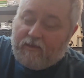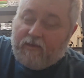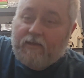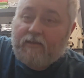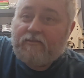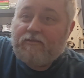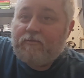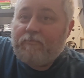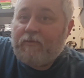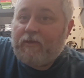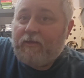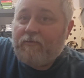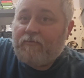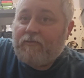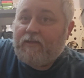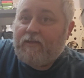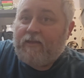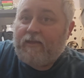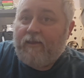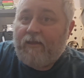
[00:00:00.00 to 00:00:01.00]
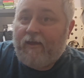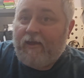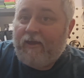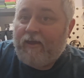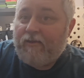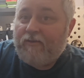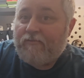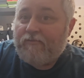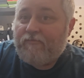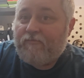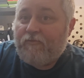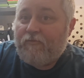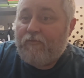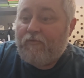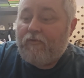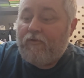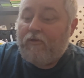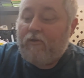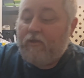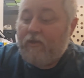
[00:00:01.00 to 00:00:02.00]
it to be able to get hotter
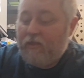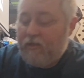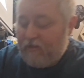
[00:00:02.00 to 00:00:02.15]
for